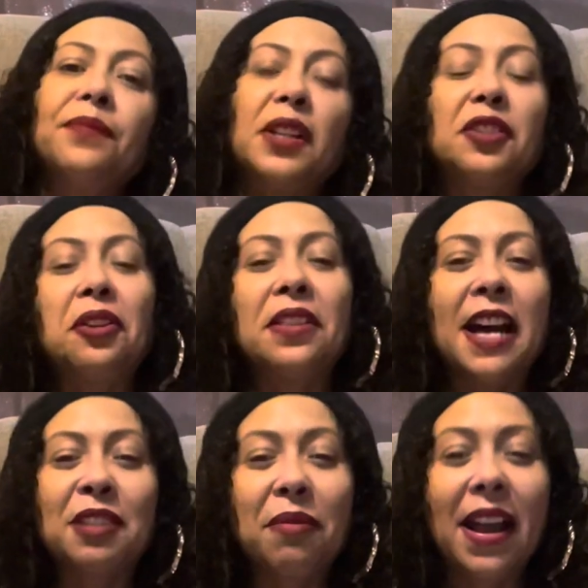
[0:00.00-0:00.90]
So
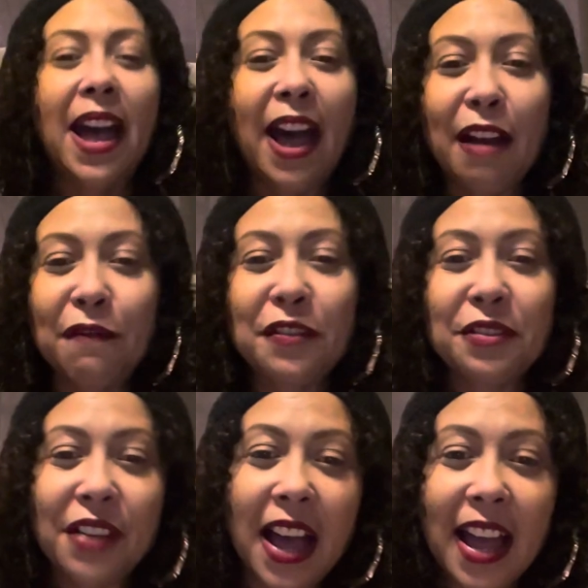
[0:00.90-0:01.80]
that's what I have for you
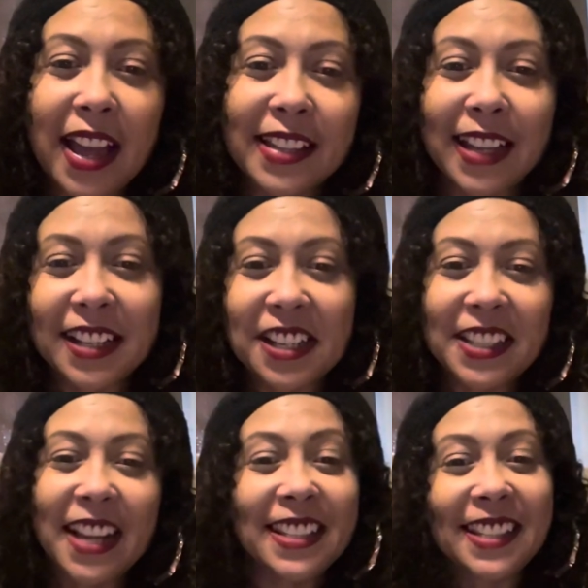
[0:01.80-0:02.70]
guys. I'd just
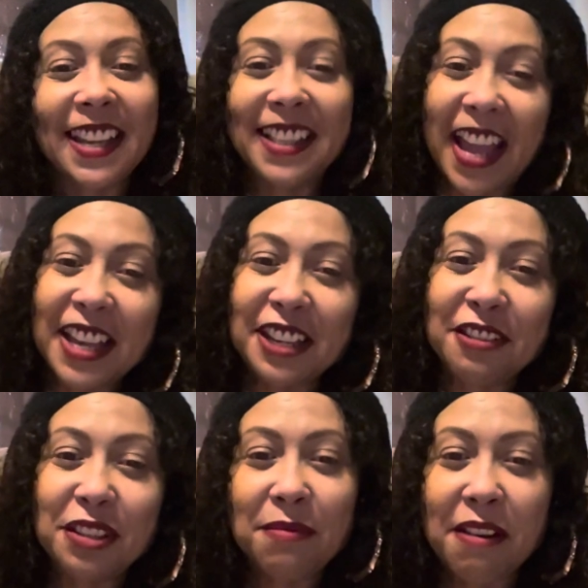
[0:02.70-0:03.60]
like to say thank you
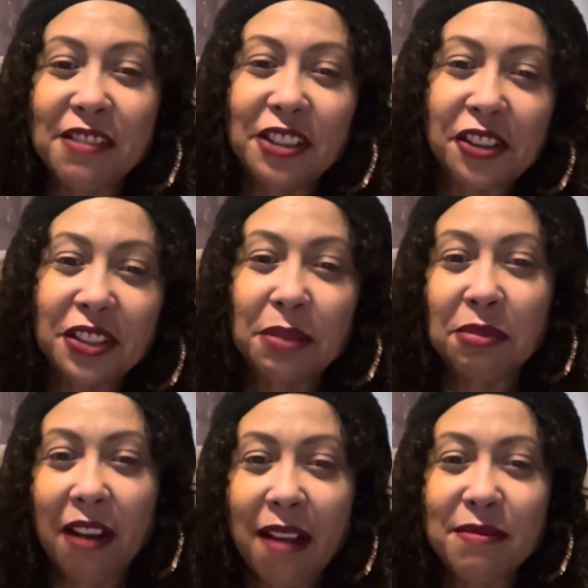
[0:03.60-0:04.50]
to my returning
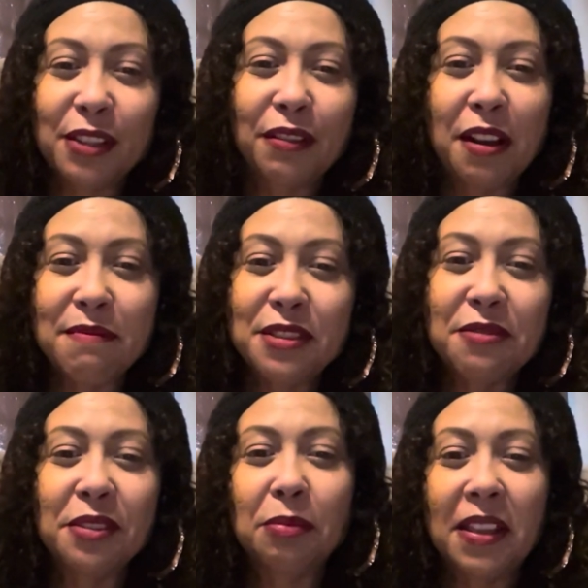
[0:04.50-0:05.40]
subscribers for coming
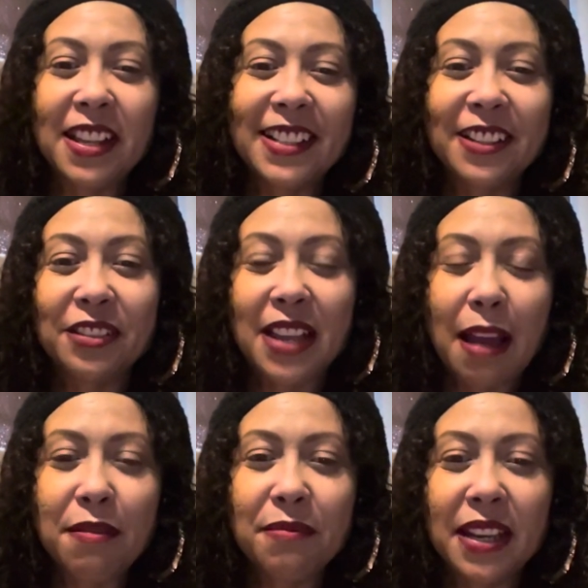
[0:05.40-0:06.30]
through and spending a little
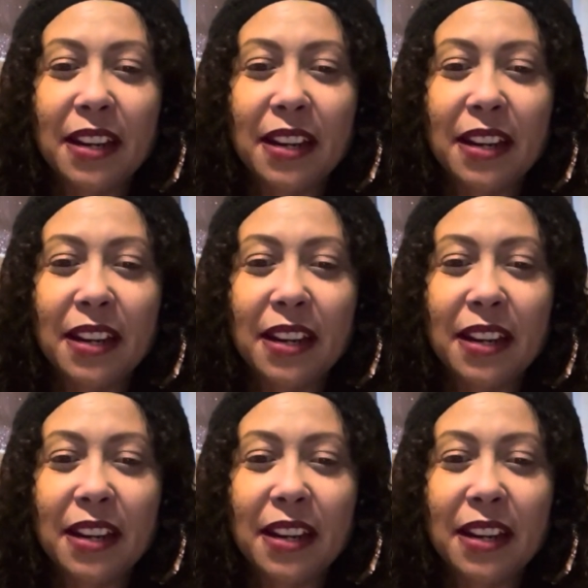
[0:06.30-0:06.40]
time with me.